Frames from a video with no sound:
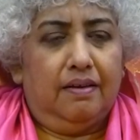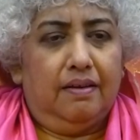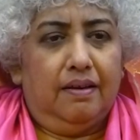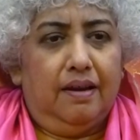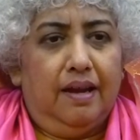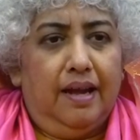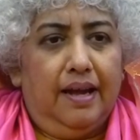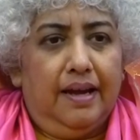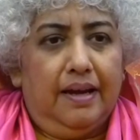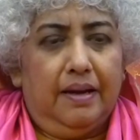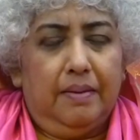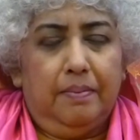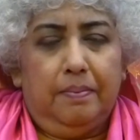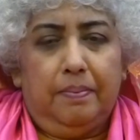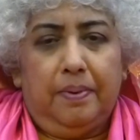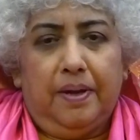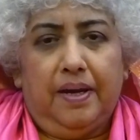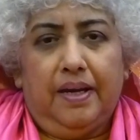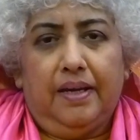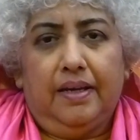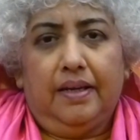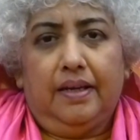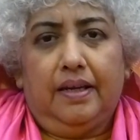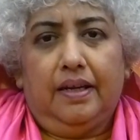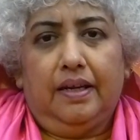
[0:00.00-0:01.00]
like a
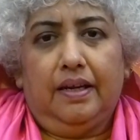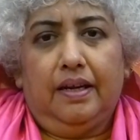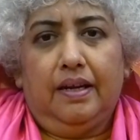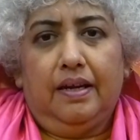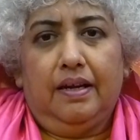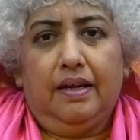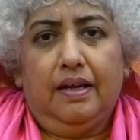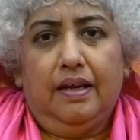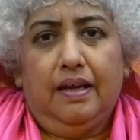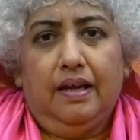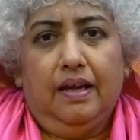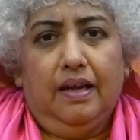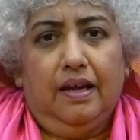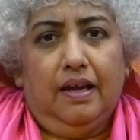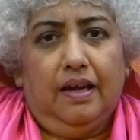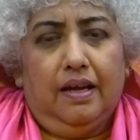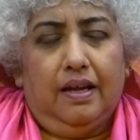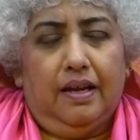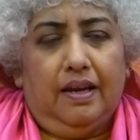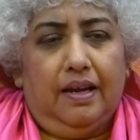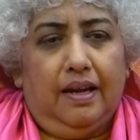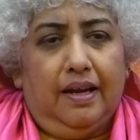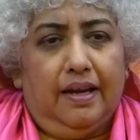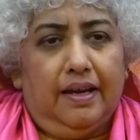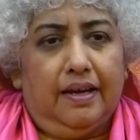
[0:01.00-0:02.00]
painkiller,
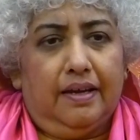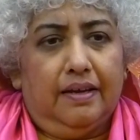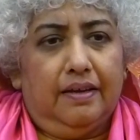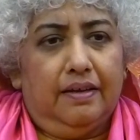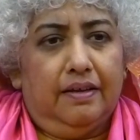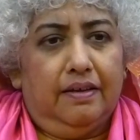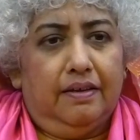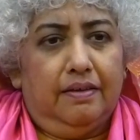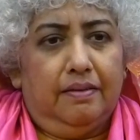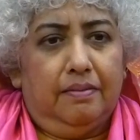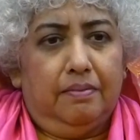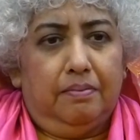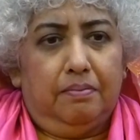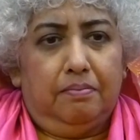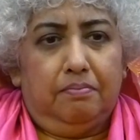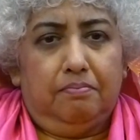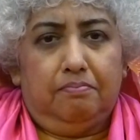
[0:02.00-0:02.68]
like a